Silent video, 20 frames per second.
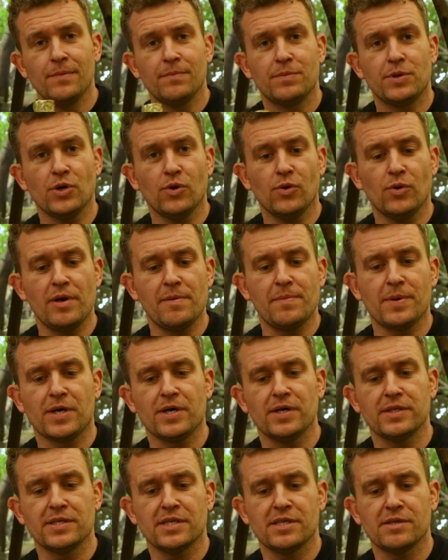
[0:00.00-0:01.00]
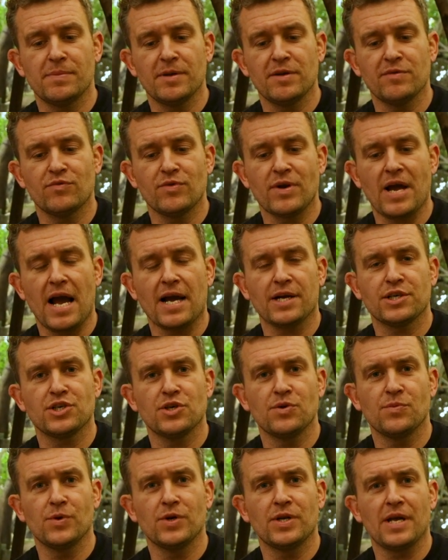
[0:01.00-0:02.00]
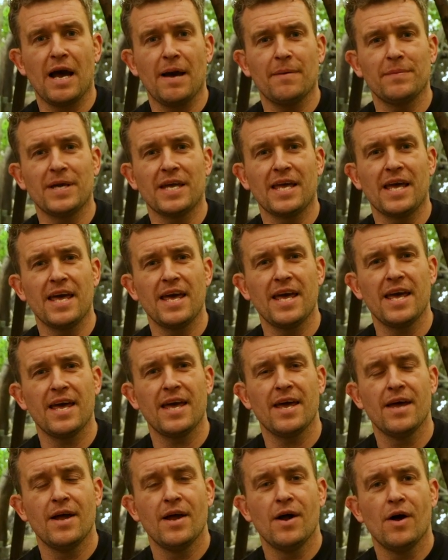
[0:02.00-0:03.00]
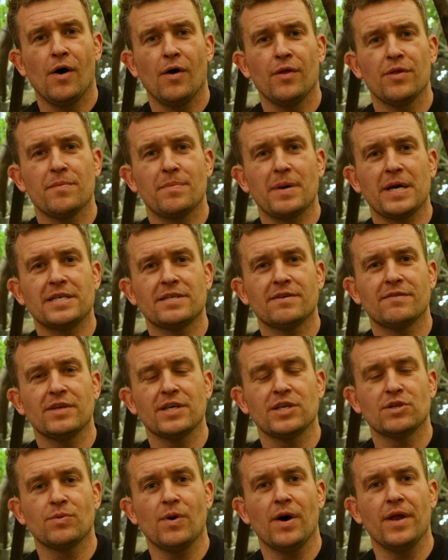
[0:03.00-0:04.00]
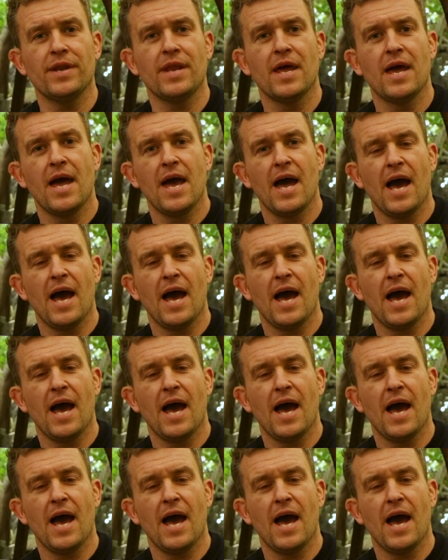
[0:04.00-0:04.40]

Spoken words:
purely because there's a bit of reaction wood happening here on the base of this one,